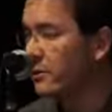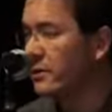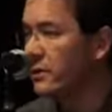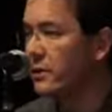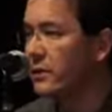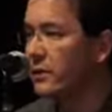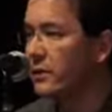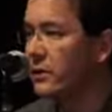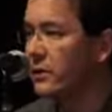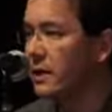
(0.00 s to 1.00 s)
was a
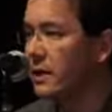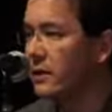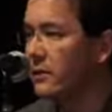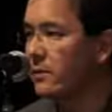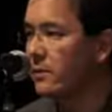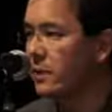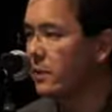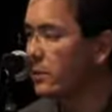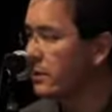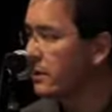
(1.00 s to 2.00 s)
32-page
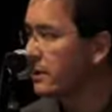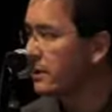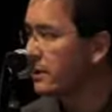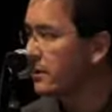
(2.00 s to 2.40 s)
picture book